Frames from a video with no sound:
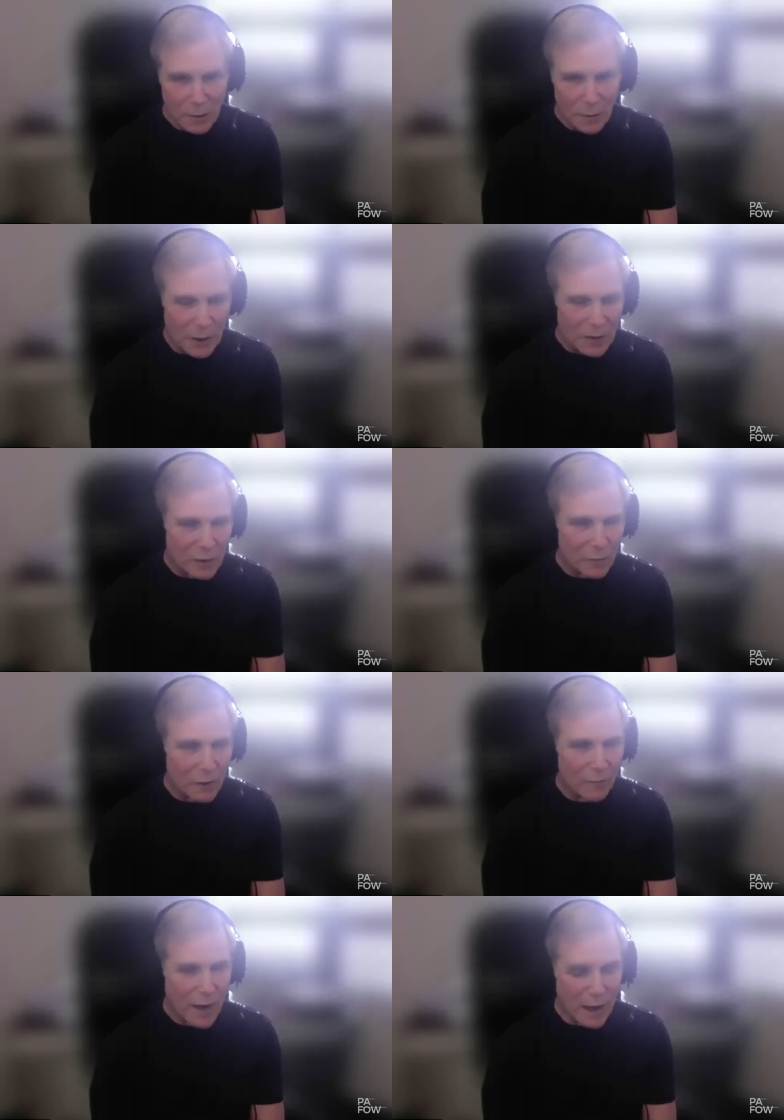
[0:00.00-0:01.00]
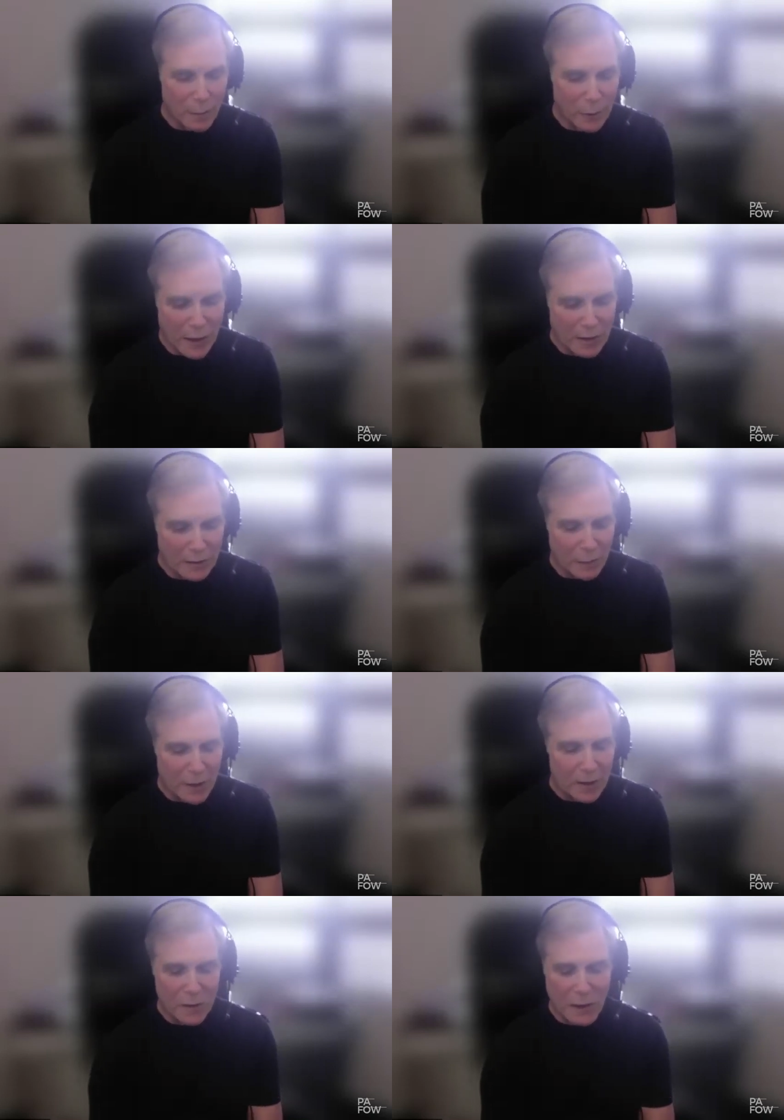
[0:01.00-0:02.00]
When I say very valuable, it
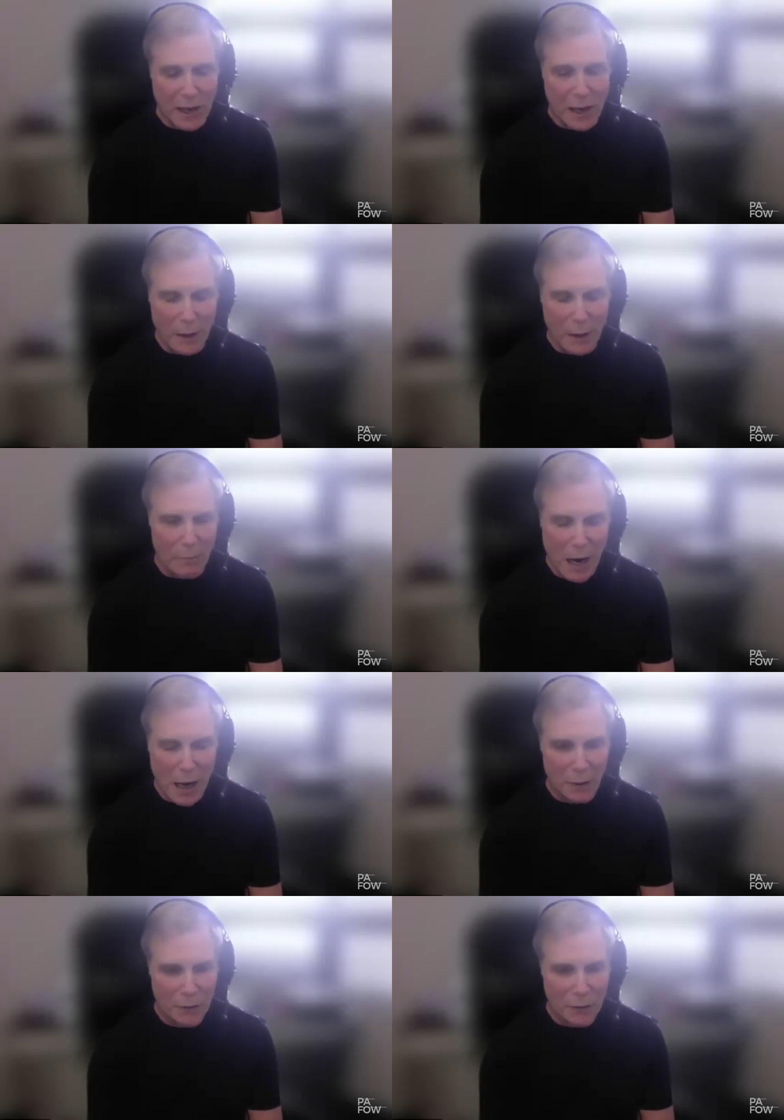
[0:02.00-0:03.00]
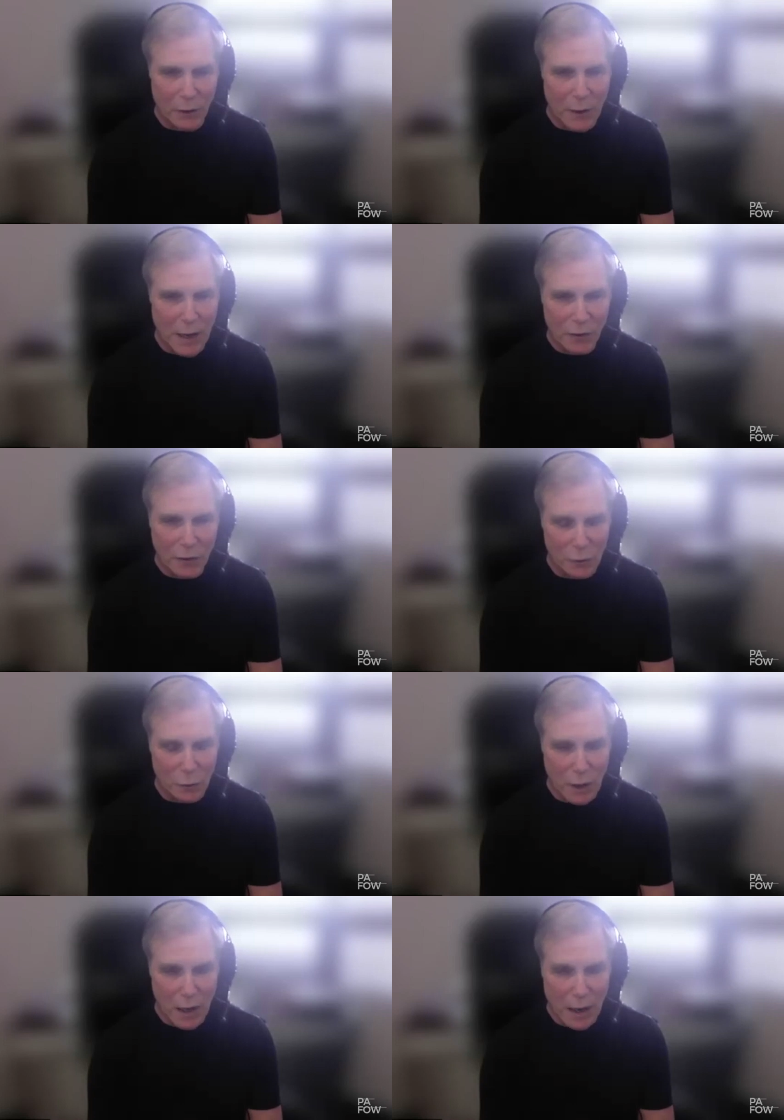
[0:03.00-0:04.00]
depends on how many miles that you actually
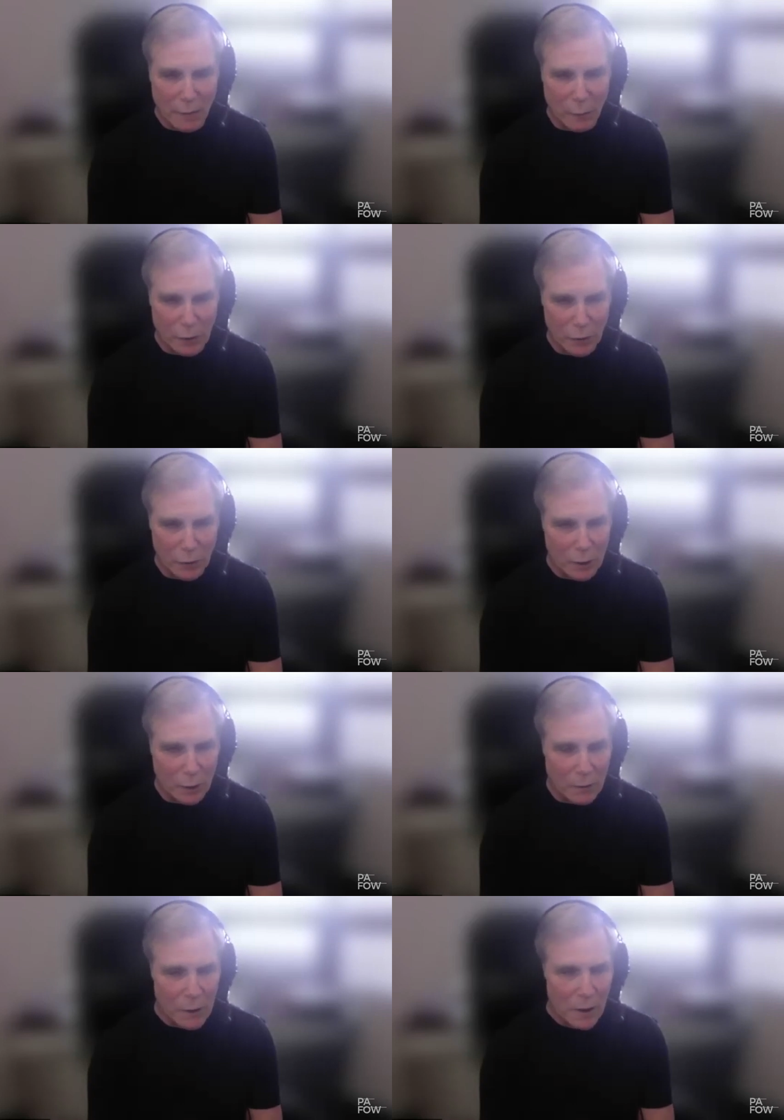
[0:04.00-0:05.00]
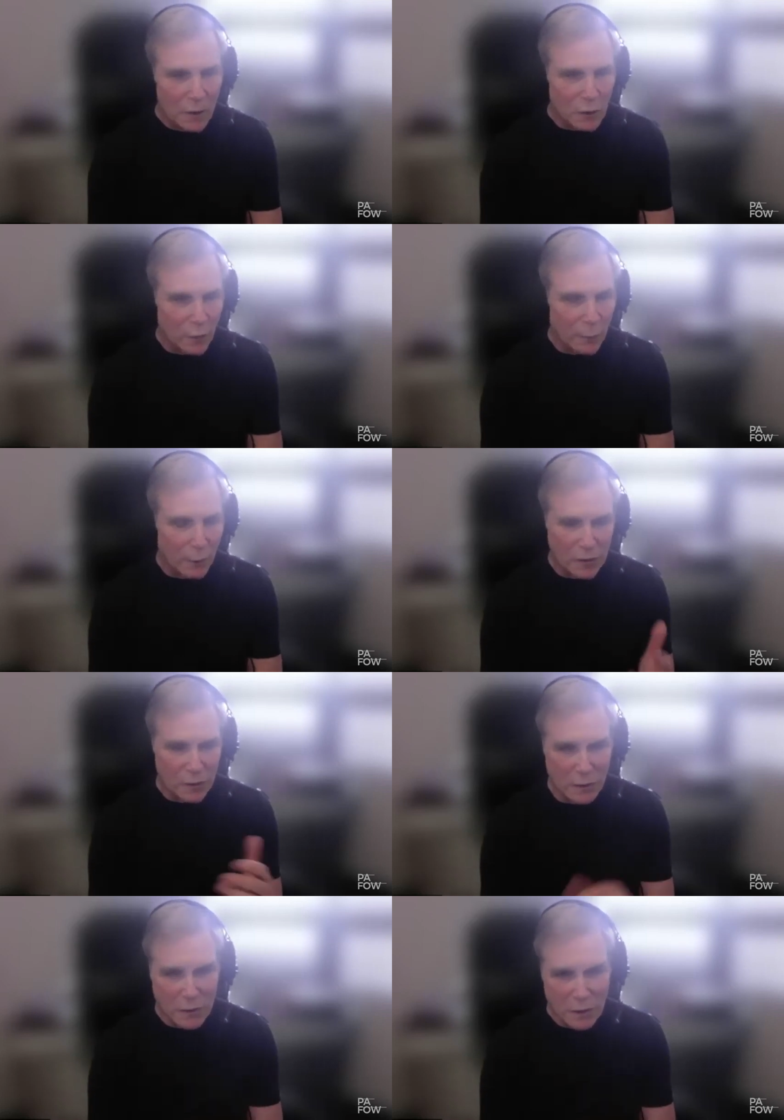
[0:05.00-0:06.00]
drive and what you do. So, for
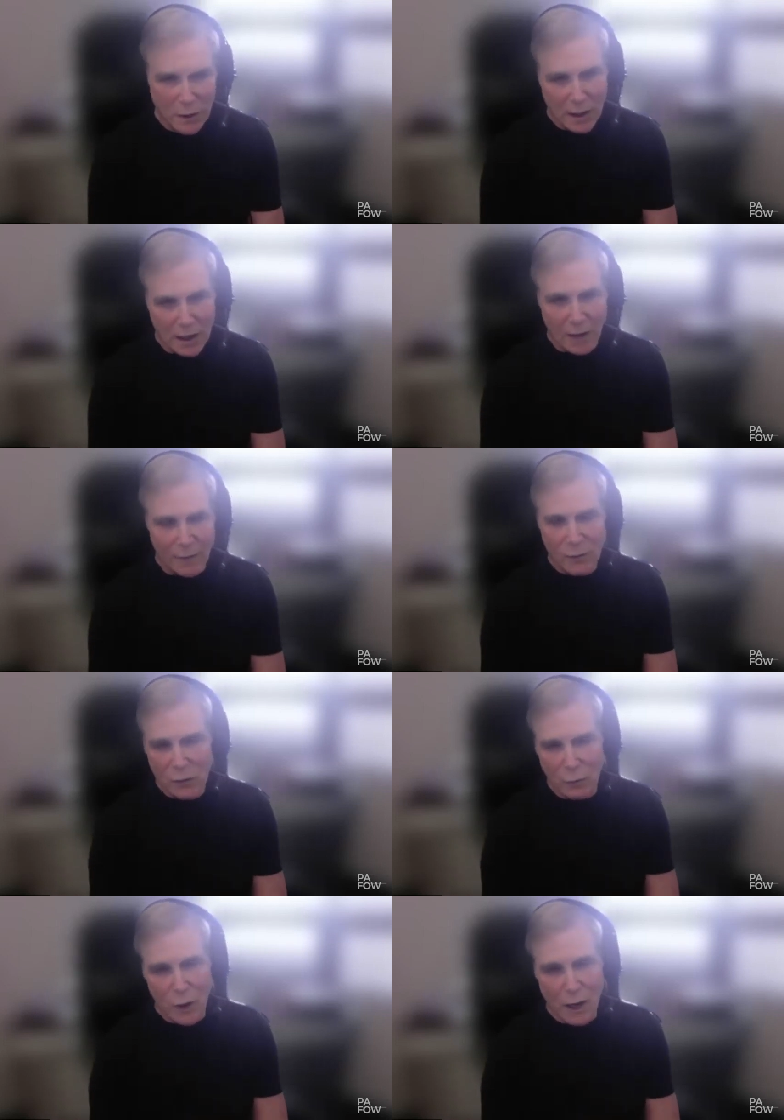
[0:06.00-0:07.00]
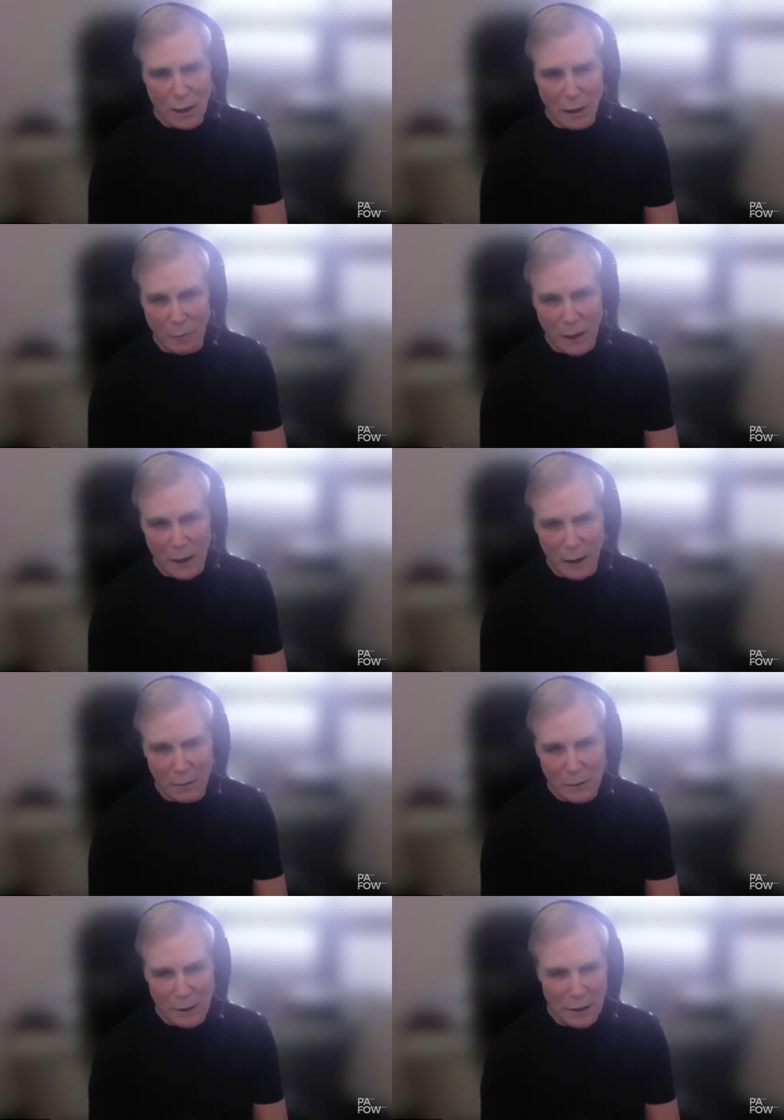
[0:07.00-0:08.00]
instance, if I'm just walking
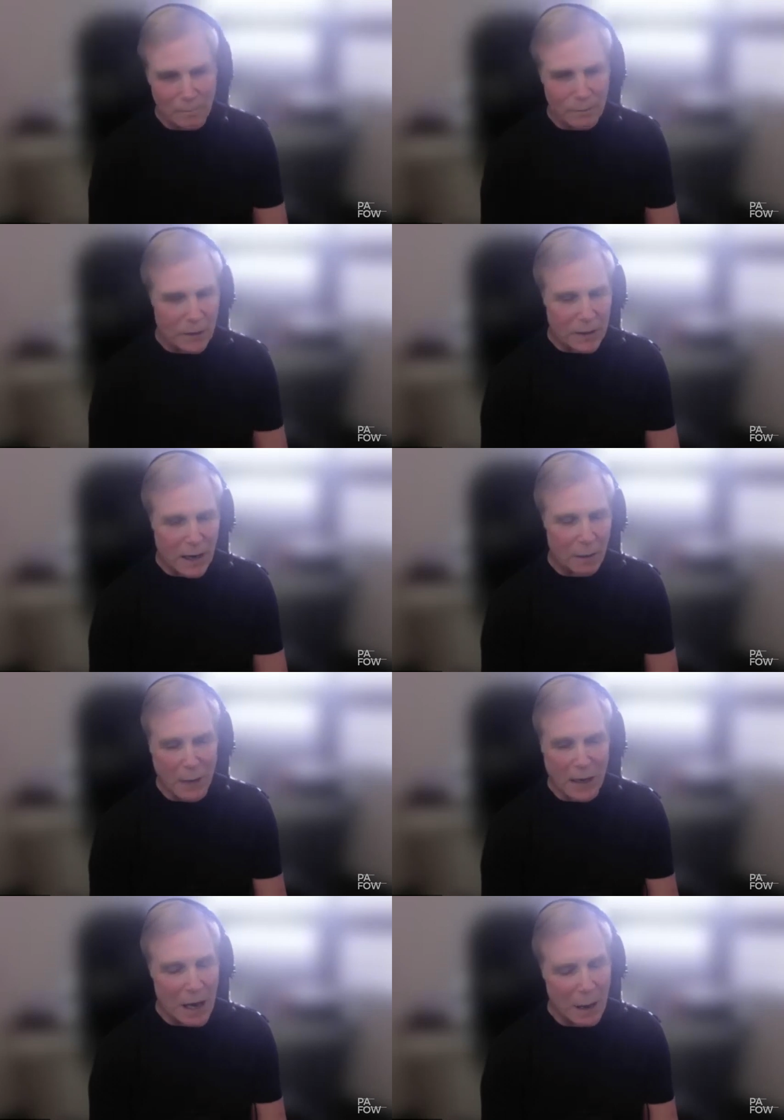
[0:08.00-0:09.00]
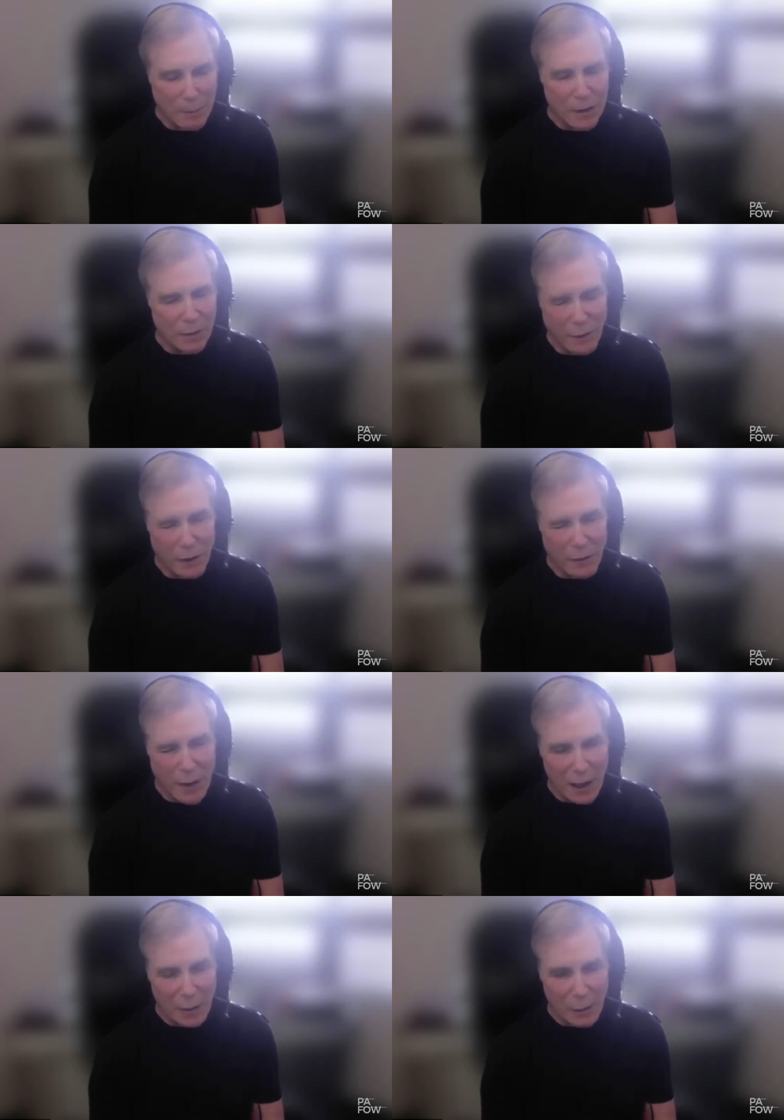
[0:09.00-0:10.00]
around, um, the data may not be very
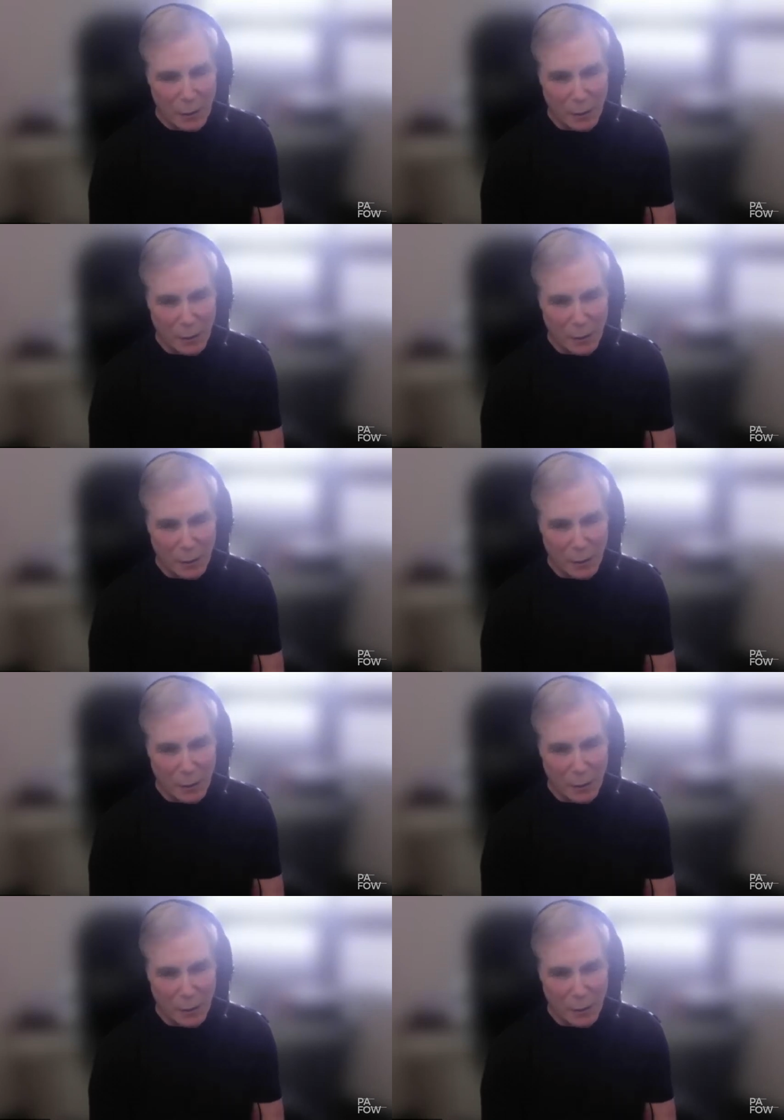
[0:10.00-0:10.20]
valuable.